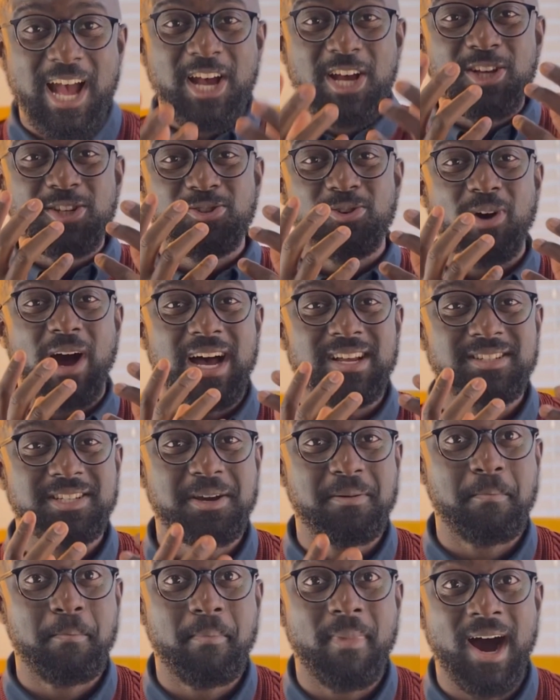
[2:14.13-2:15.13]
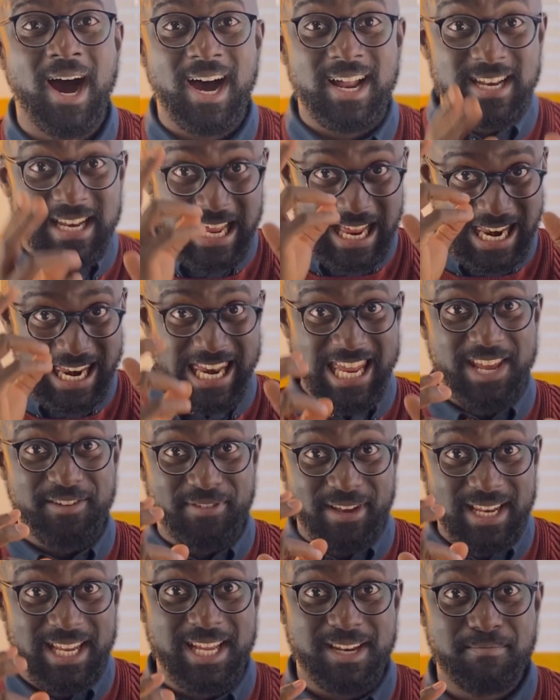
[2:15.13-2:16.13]
So as a man
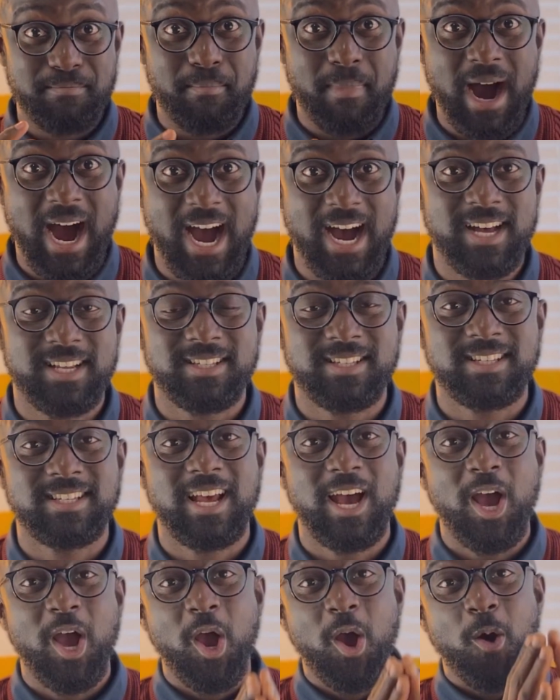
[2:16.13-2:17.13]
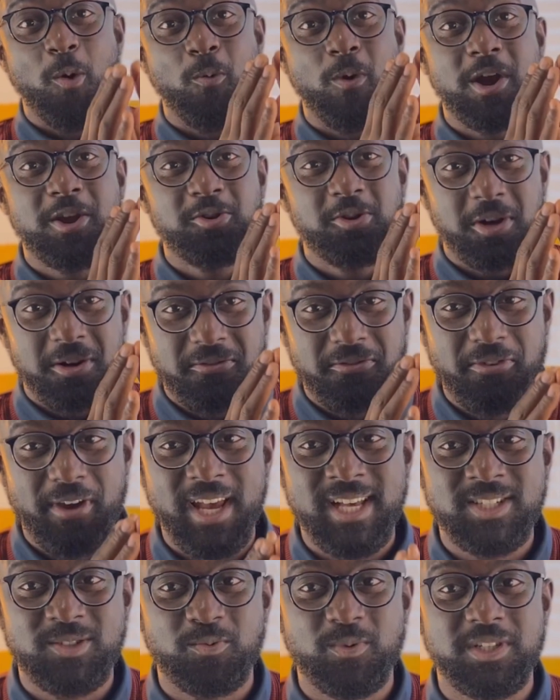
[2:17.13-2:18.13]
living in Mars, when you are
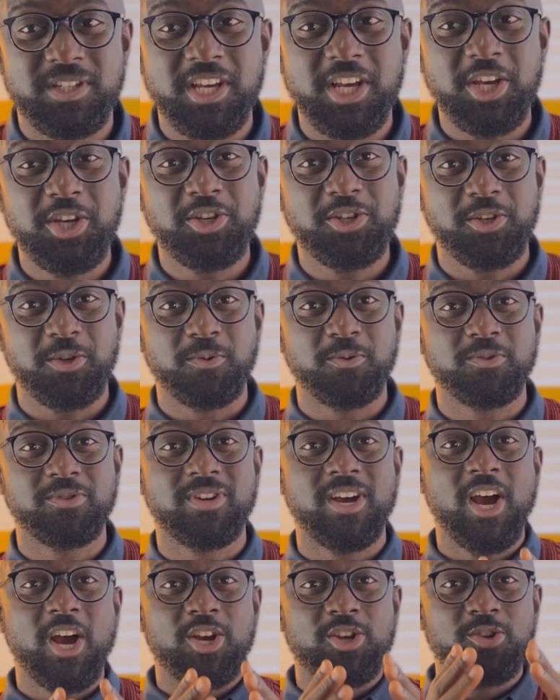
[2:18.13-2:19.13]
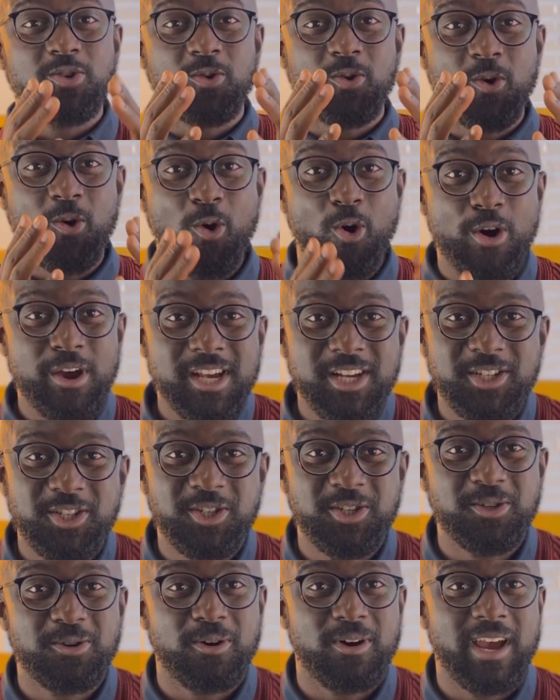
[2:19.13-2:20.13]
faced with issues, you go into
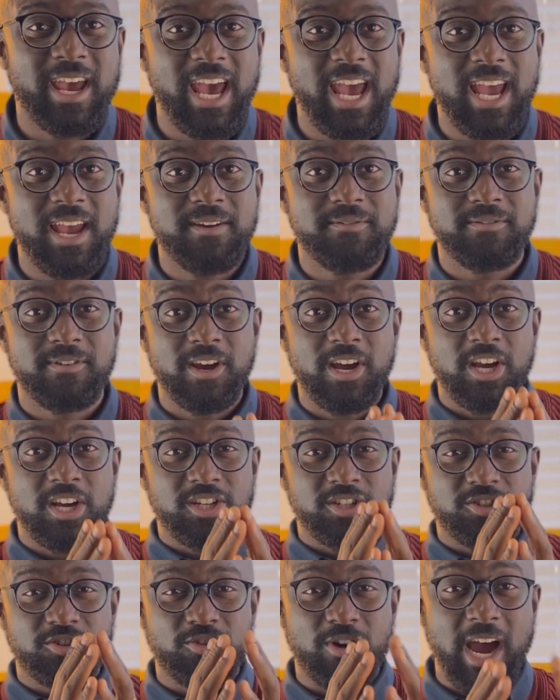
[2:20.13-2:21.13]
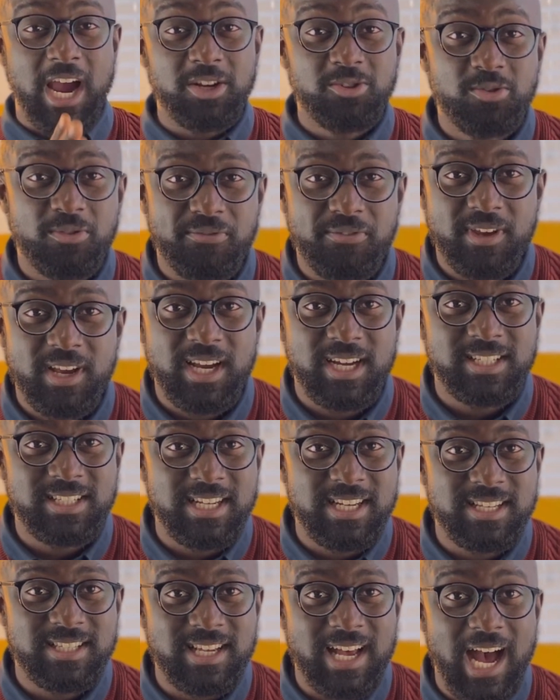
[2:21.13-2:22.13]
your cave, try to figure
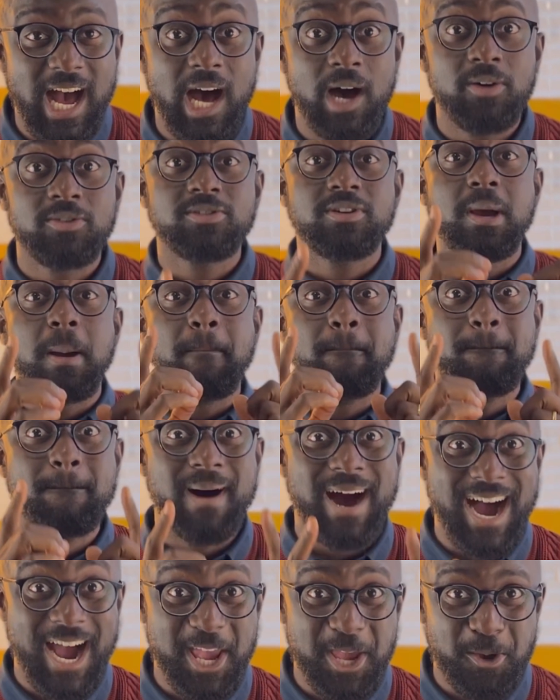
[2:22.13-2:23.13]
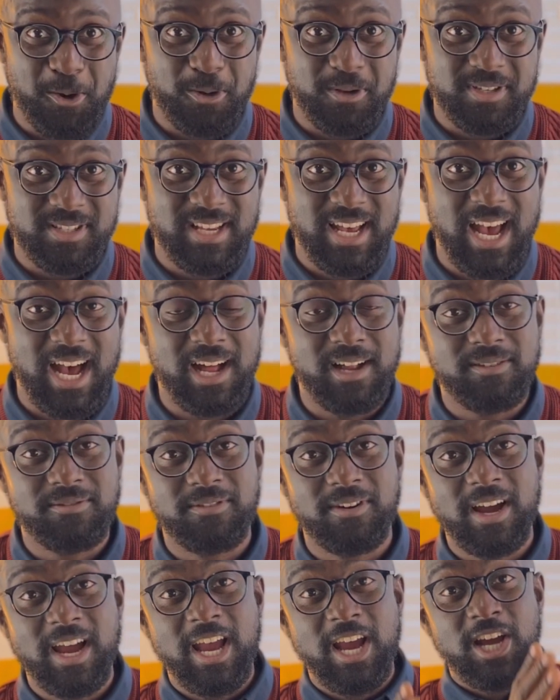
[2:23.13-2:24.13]
things out by yourself,
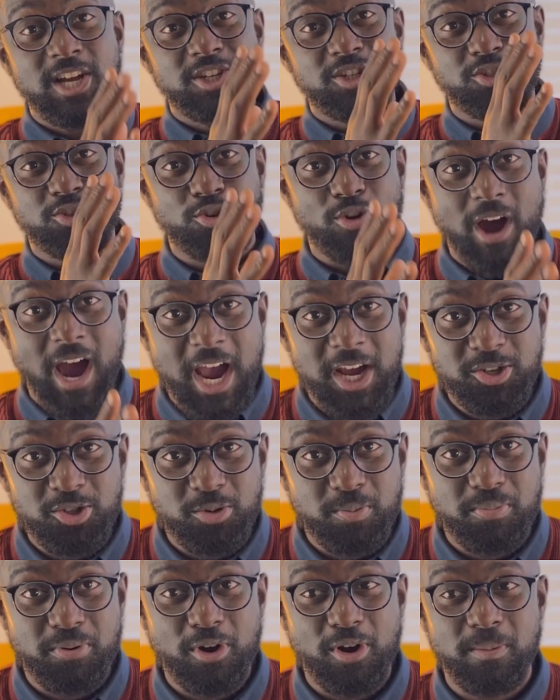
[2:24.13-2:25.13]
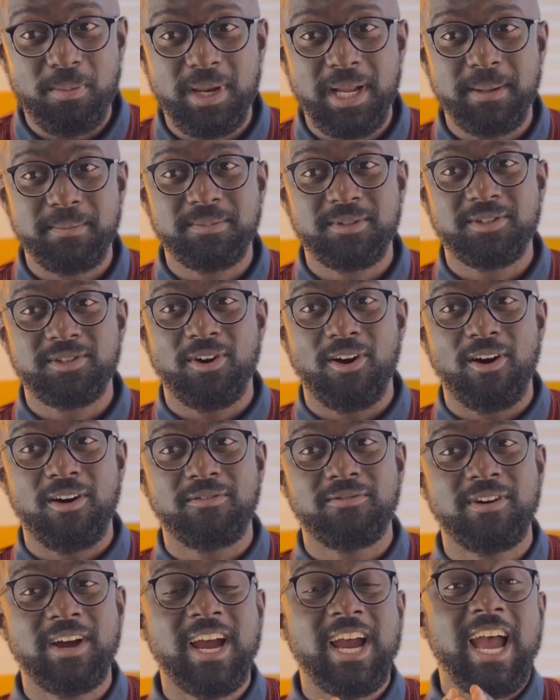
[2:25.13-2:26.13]
try to problem
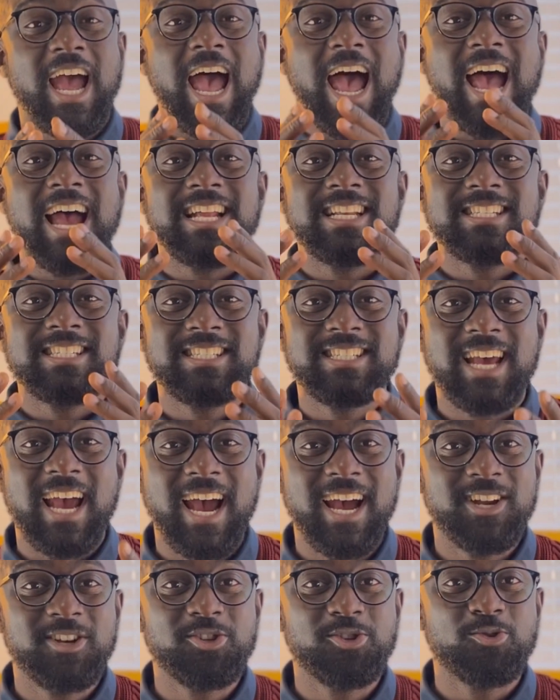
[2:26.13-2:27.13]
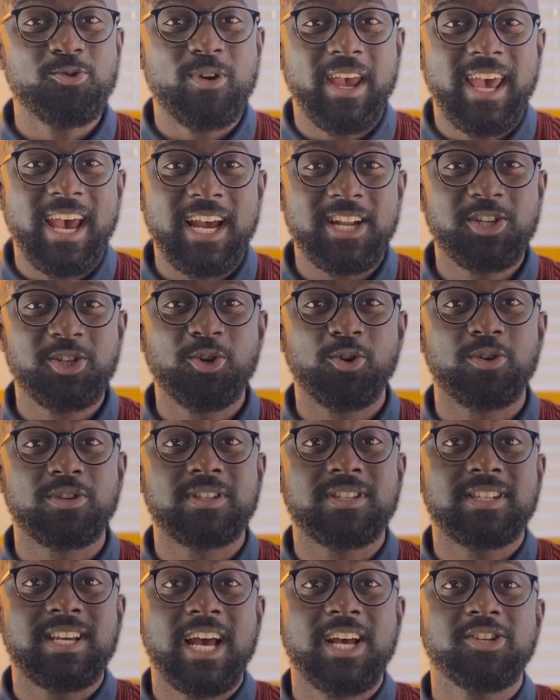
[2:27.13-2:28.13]
solve, and then you get your
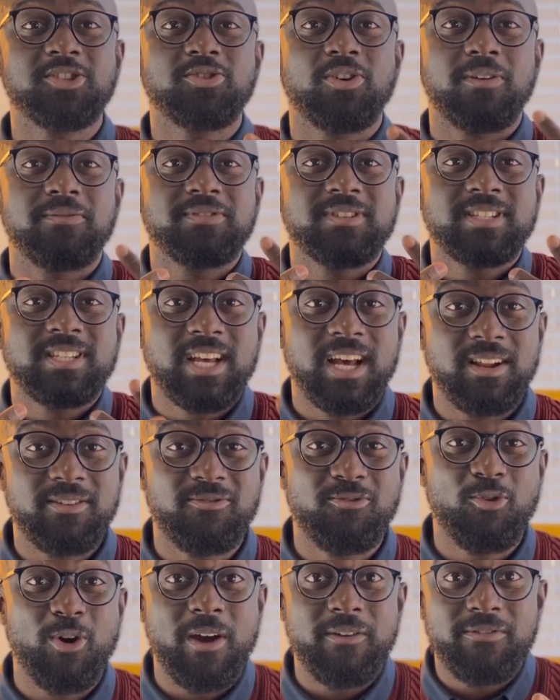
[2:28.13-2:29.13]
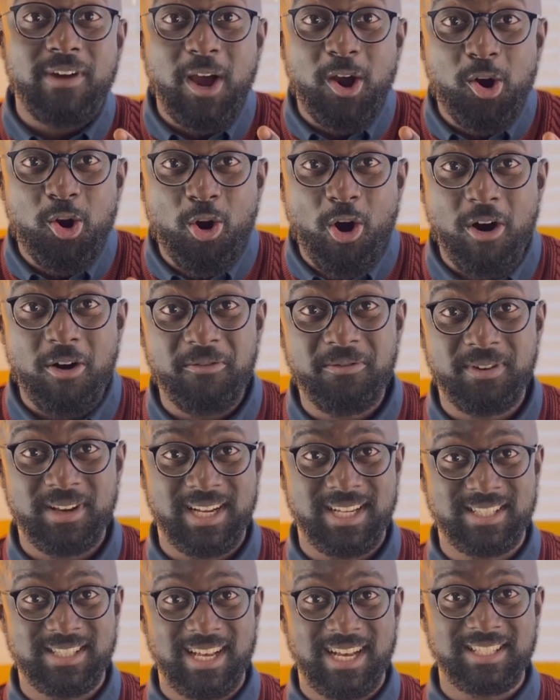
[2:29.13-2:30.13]
sense of self-worth and
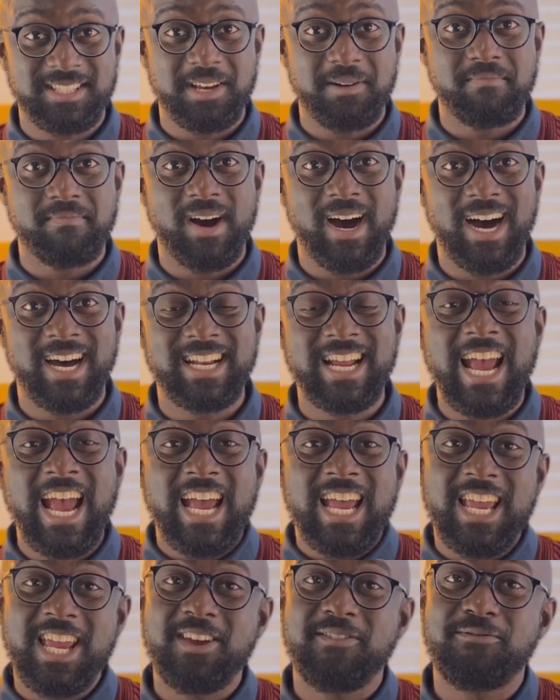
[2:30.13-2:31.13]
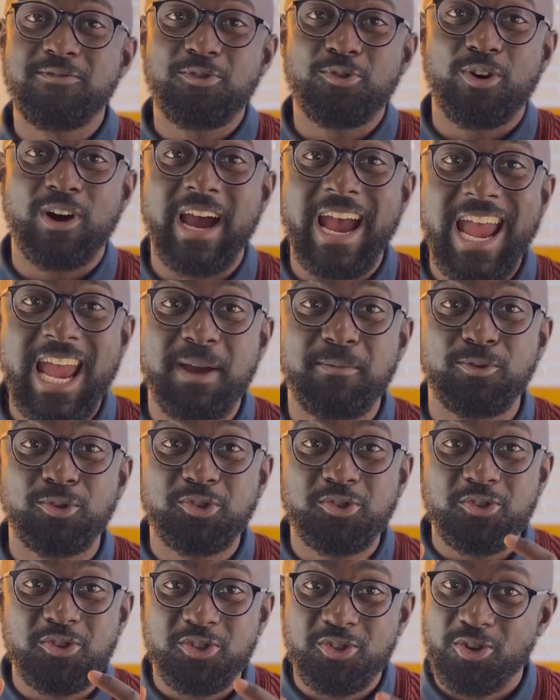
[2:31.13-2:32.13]
confidence as a man if you are able
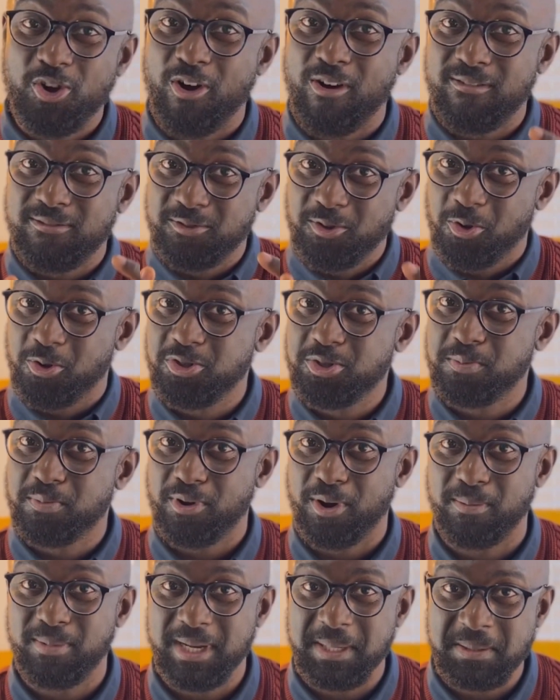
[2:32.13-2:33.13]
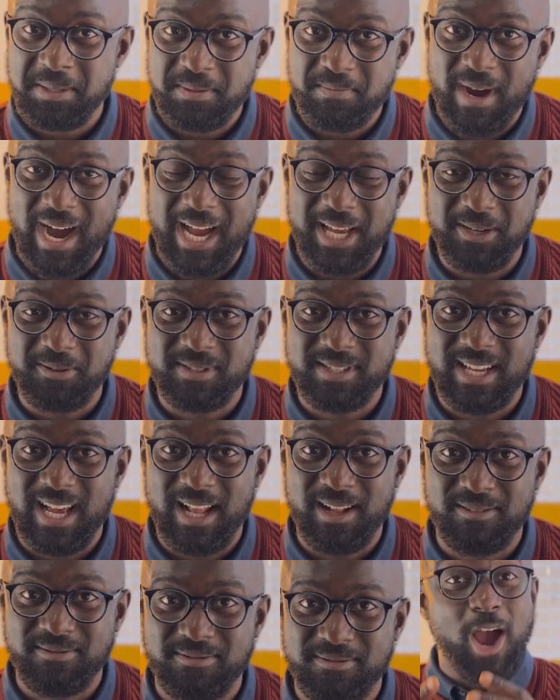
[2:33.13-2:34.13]
to solve those problems by
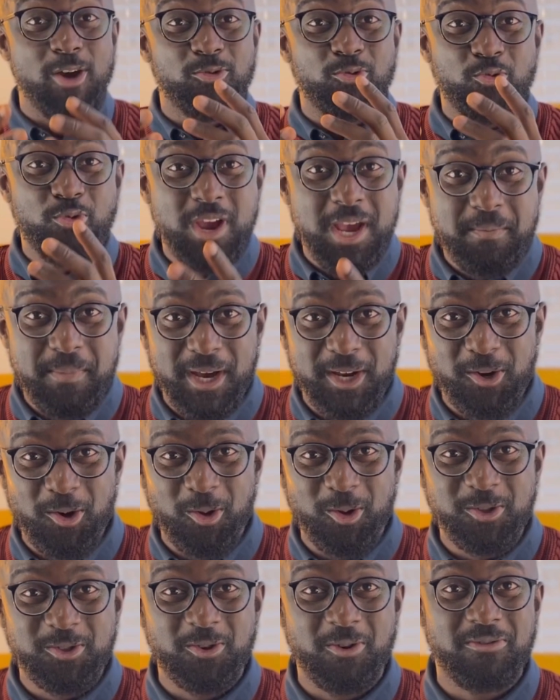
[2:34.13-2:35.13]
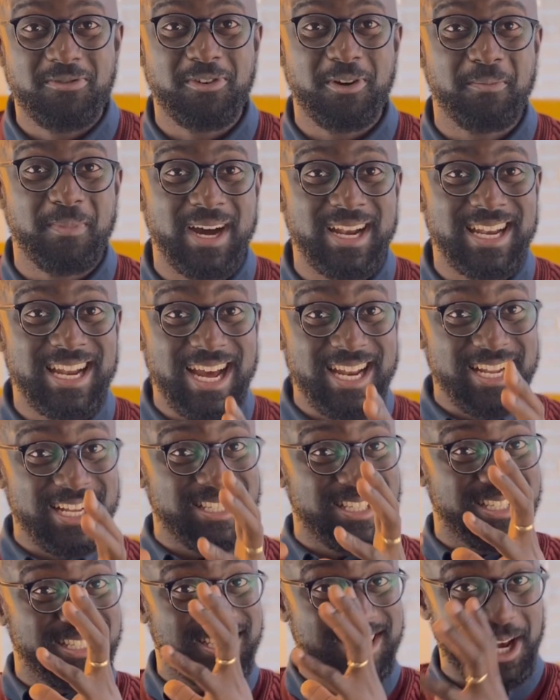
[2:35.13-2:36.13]
yourself. And women also from another
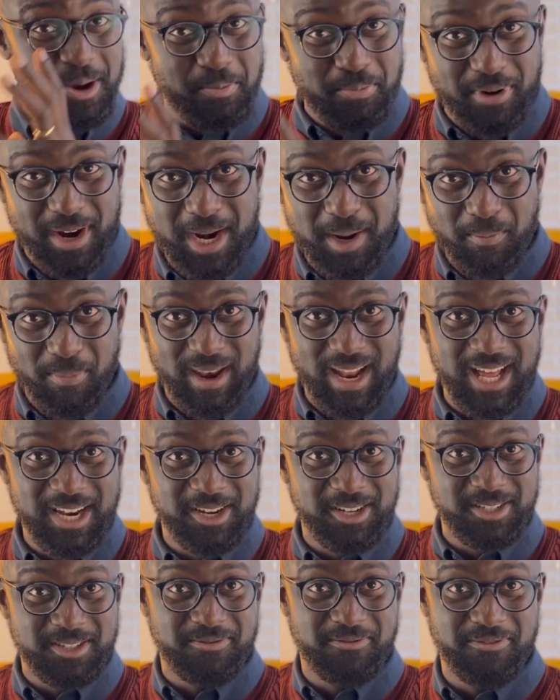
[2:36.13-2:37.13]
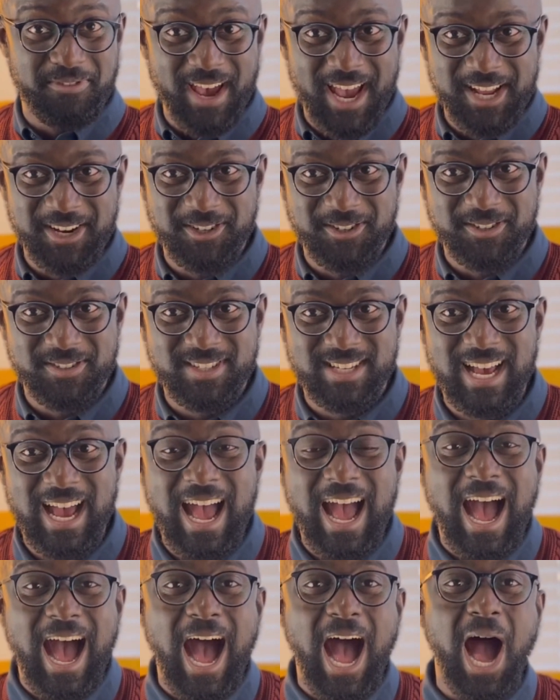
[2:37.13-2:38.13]
separate planet, Venus,
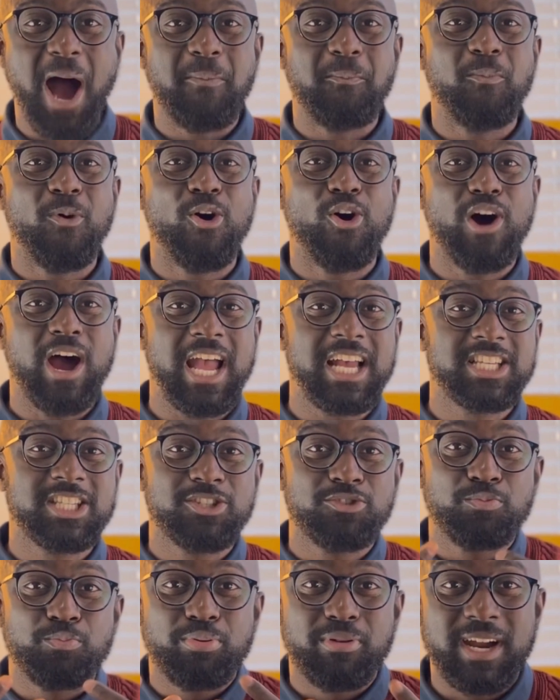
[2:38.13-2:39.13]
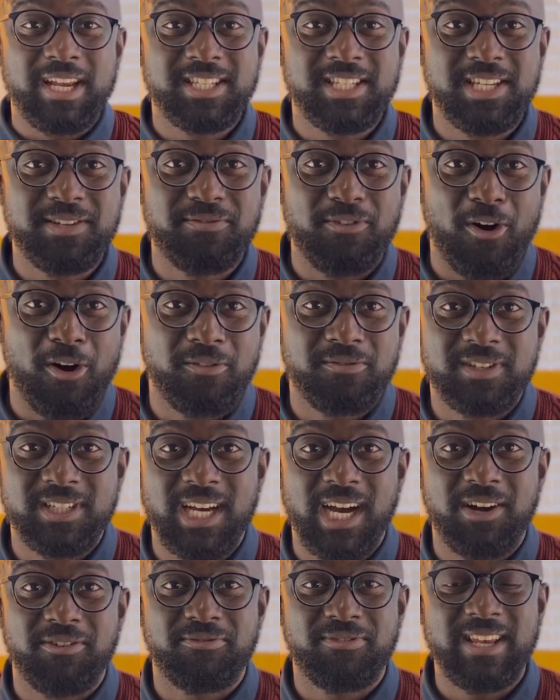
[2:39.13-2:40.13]
are more expressive of
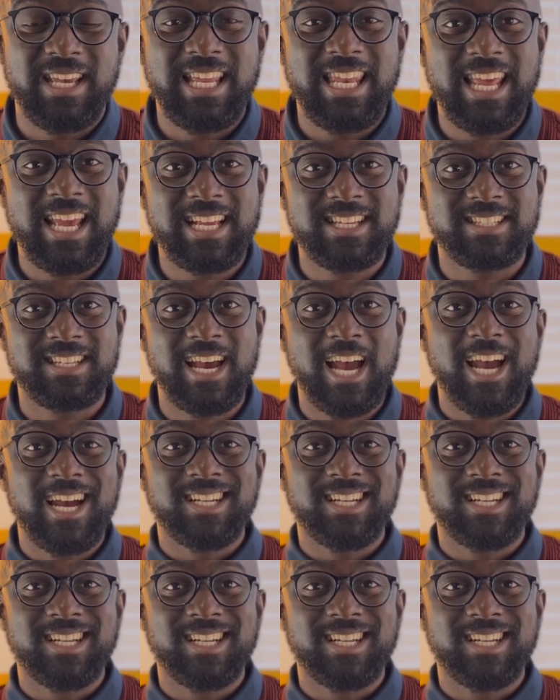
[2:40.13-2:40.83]
their feelings.